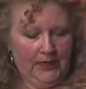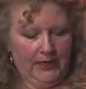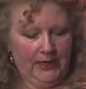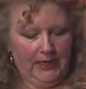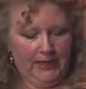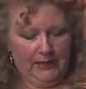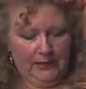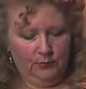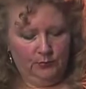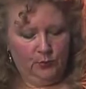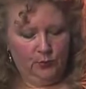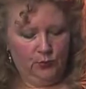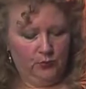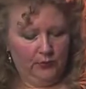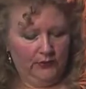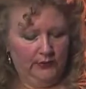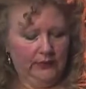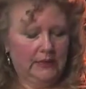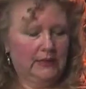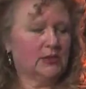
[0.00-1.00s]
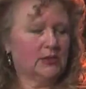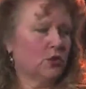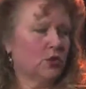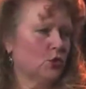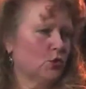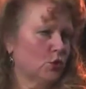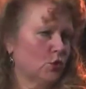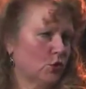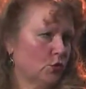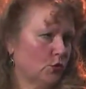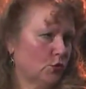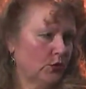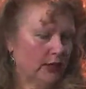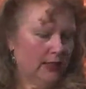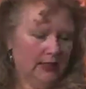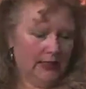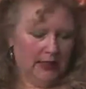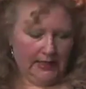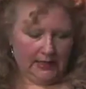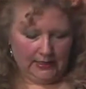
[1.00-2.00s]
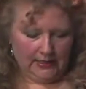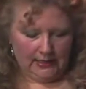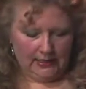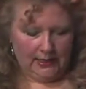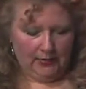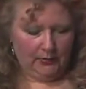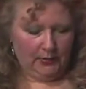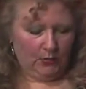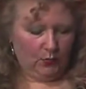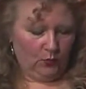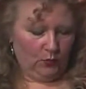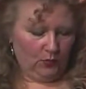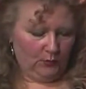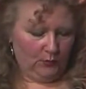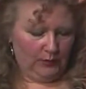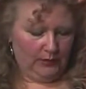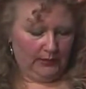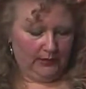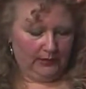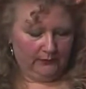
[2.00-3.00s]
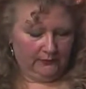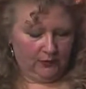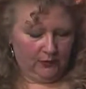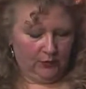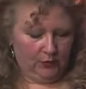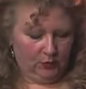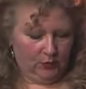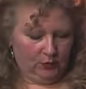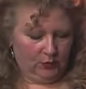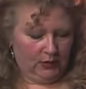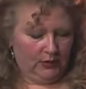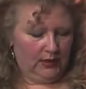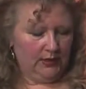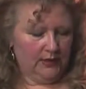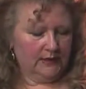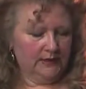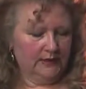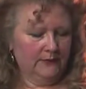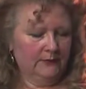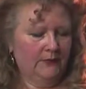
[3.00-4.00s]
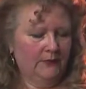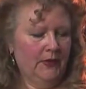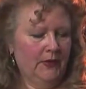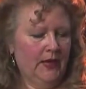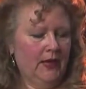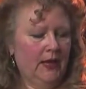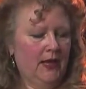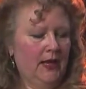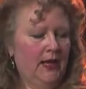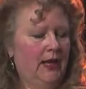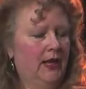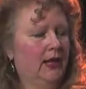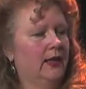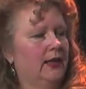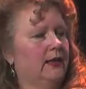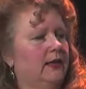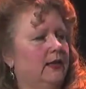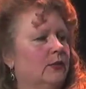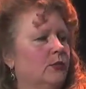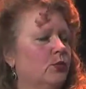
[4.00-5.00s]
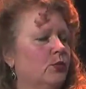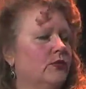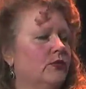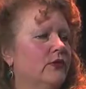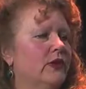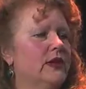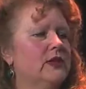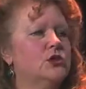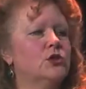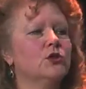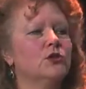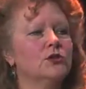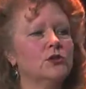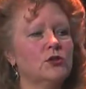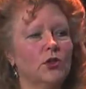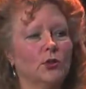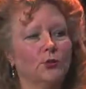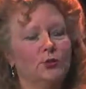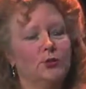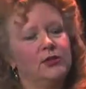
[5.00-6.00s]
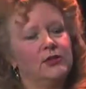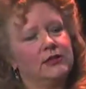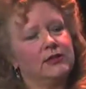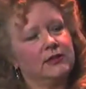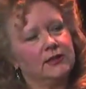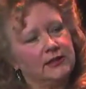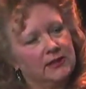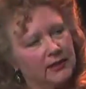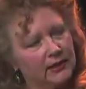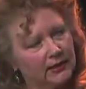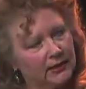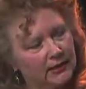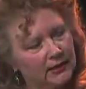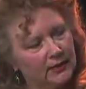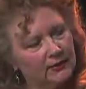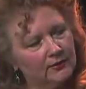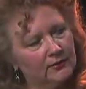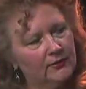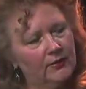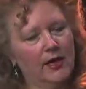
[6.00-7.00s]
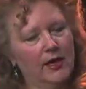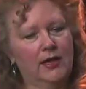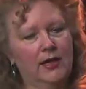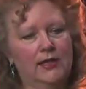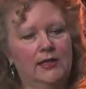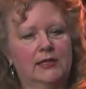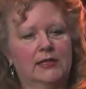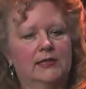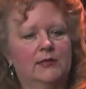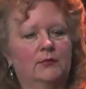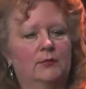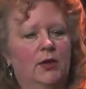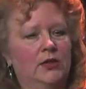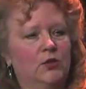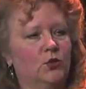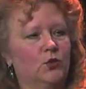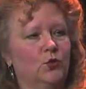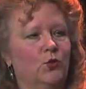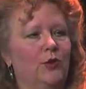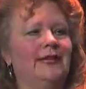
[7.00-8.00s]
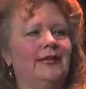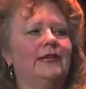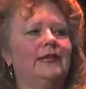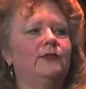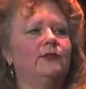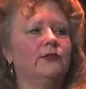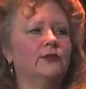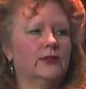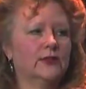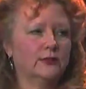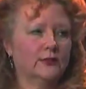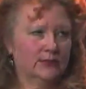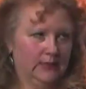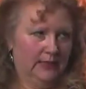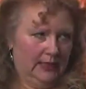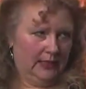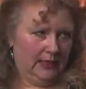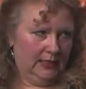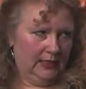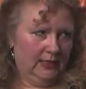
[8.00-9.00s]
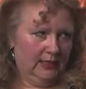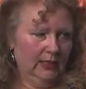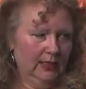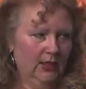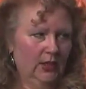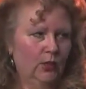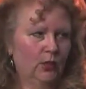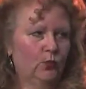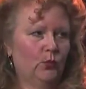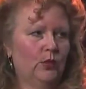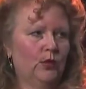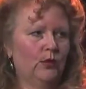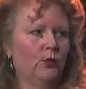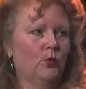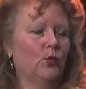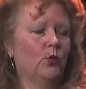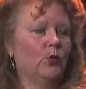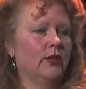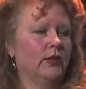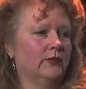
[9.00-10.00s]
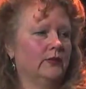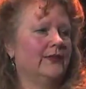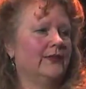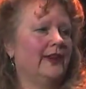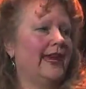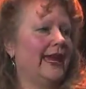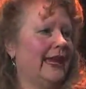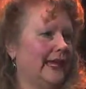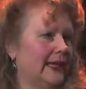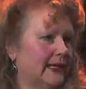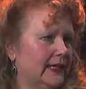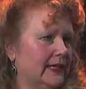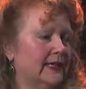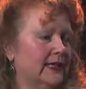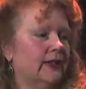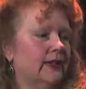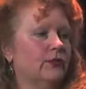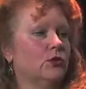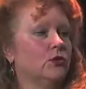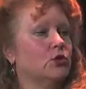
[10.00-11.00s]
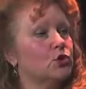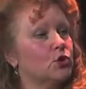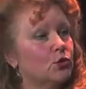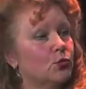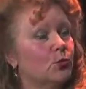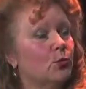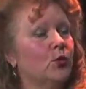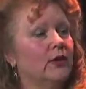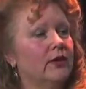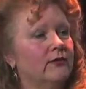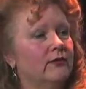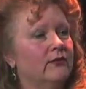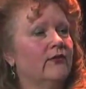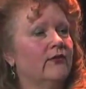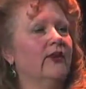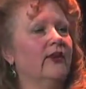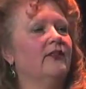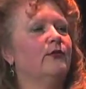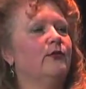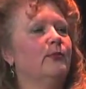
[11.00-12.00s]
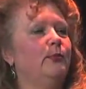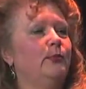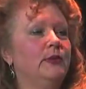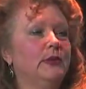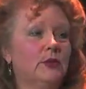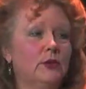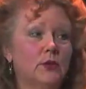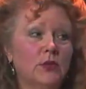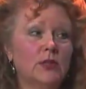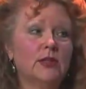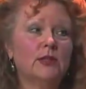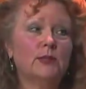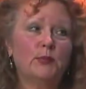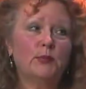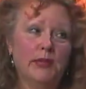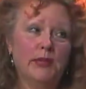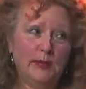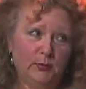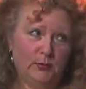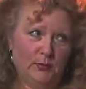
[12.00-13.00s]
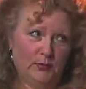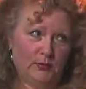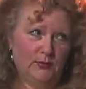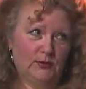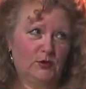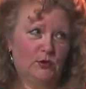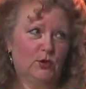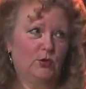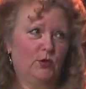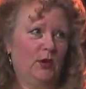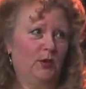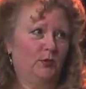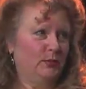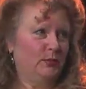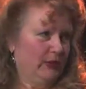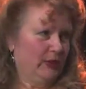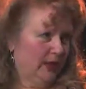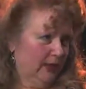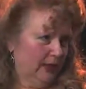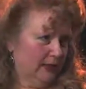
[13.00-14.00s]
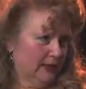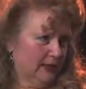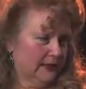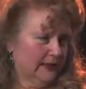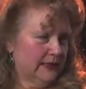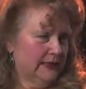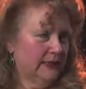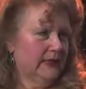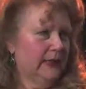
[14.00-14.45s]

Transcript: and improving the social and economic well-being of communities. And professionals are predicting that by 2050, we will have added another 2.5 billion people to our planet,